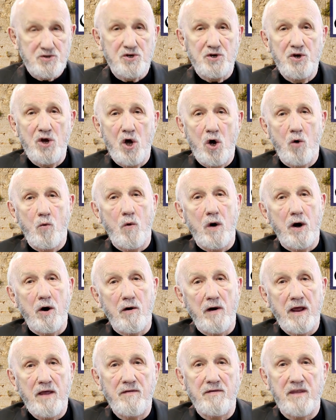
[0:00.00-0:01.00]
as you know,
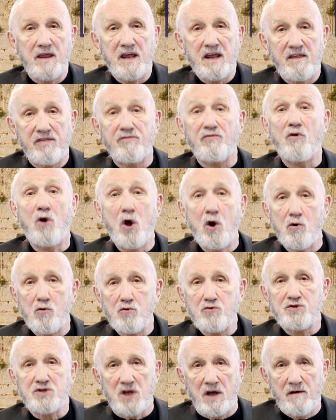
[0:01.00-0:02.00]
we're in the
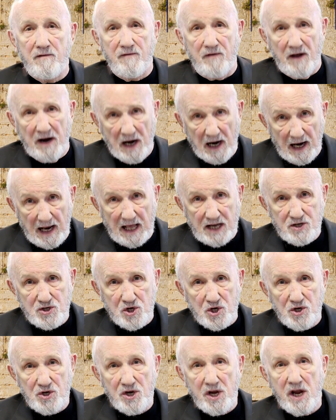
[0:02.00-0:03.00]
throes of an
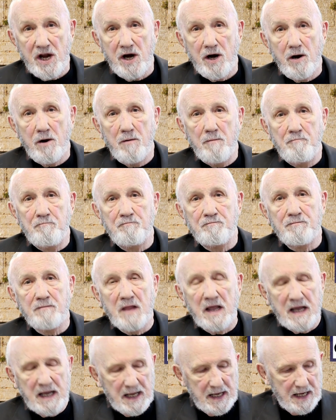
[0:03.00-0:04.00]
election year,
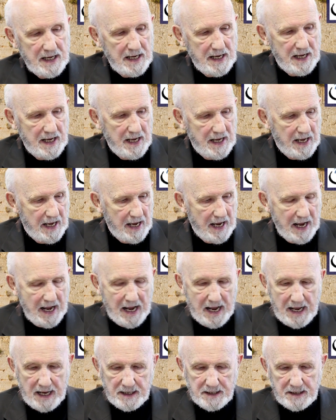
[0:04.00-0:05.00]

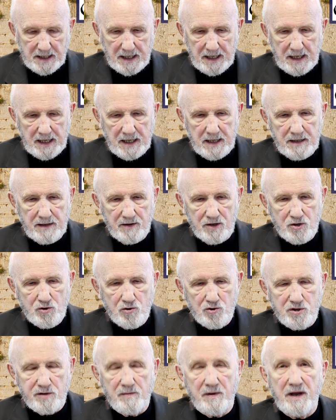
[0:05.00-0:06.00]
and the
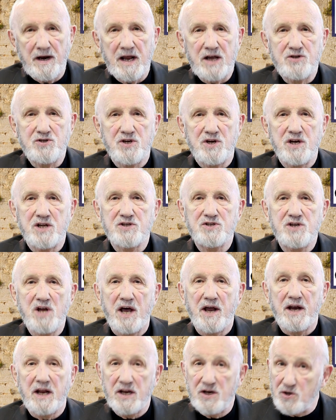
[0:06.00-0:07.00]
Jerusalem Connection has
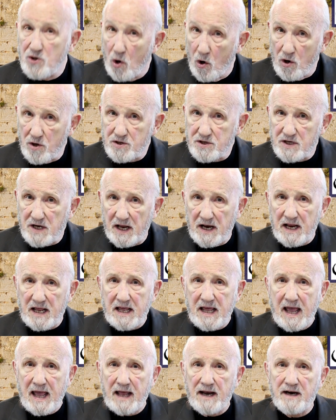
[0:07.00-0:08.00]
not endorsed any
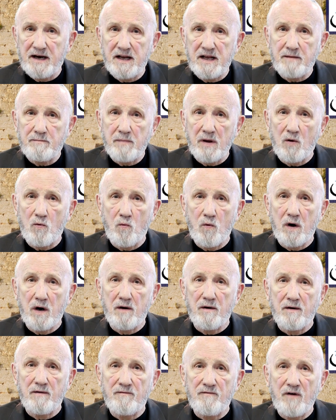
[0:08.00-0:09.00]
candidate, but
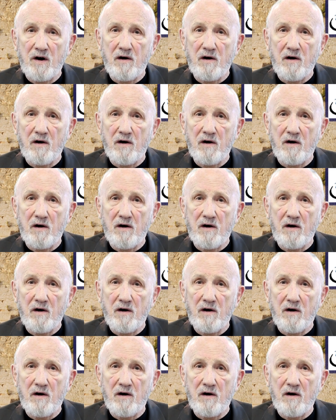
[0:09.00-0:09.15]
we're